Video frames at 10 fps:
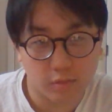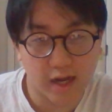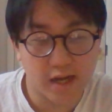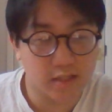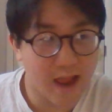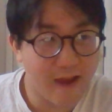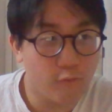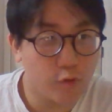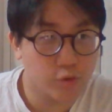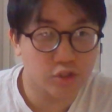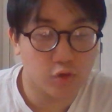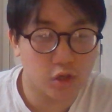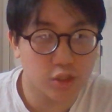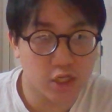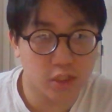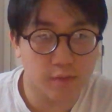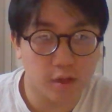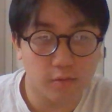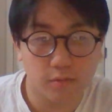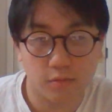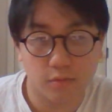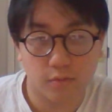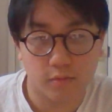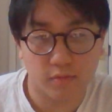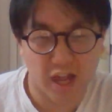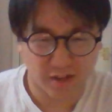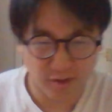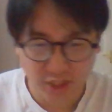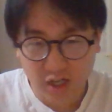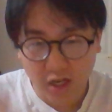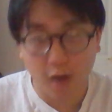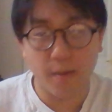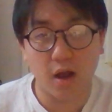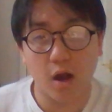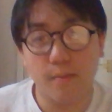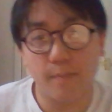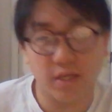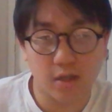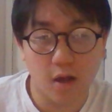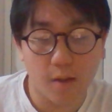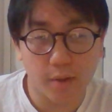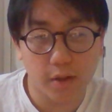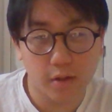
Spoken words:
I listened to everyone who was talking shit to me. Suck it up, buttercup.